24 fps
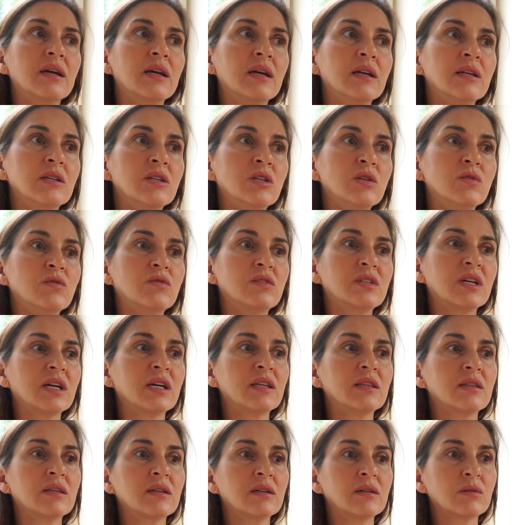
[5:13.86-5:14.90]
and you've
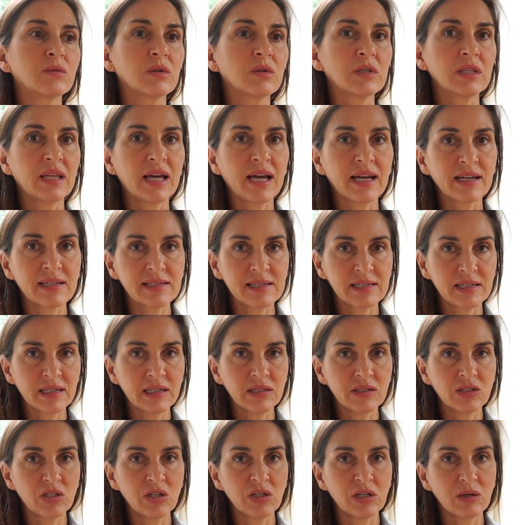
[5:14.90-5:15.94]
done the relaxing
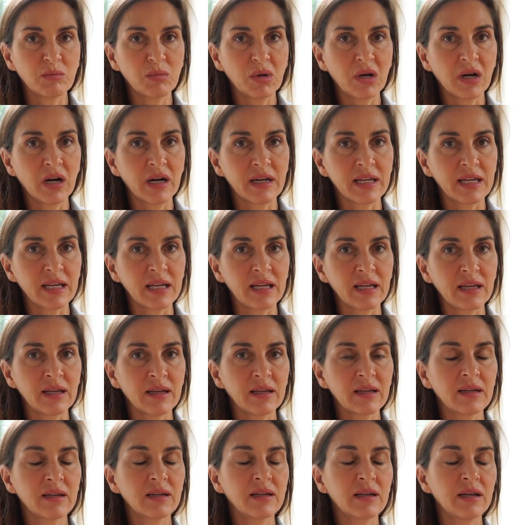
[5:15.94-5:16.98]
into your body,
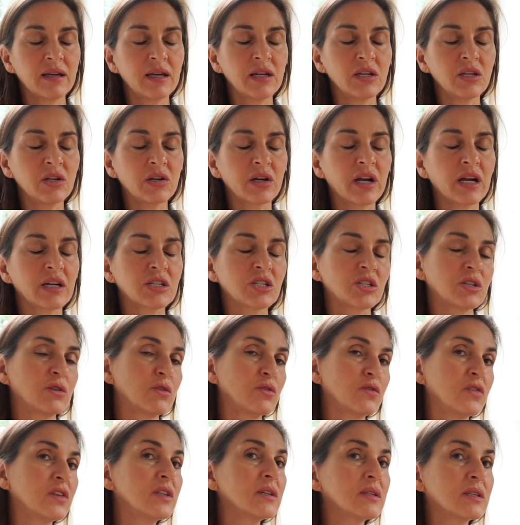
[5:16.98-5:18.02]
and you're actually
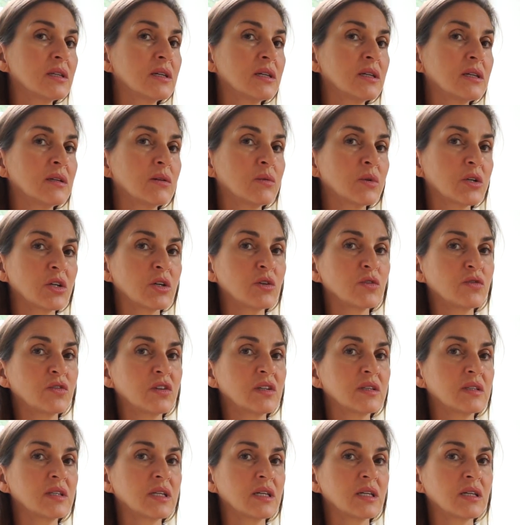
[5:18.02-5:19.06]
feeling where you're
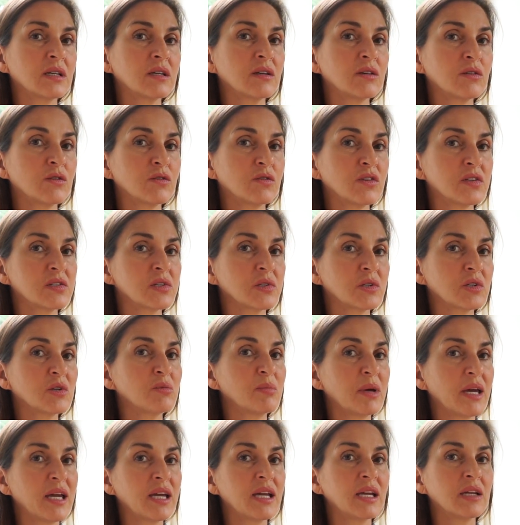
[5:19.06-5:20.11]
feeling physical
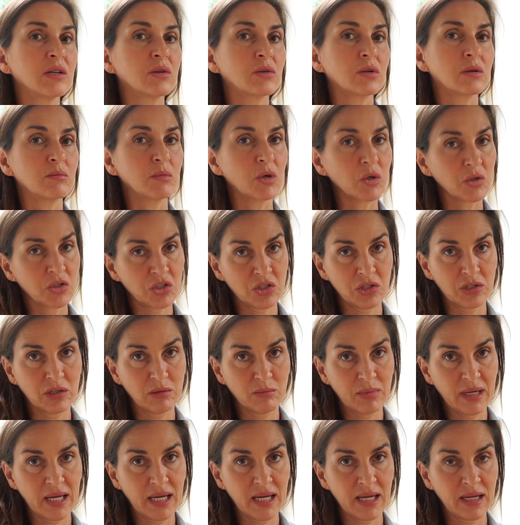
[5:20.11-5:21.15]
pain or
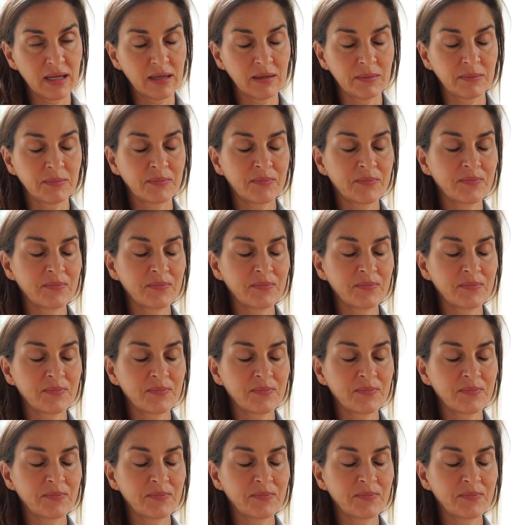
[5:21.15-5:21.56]
emotional pain.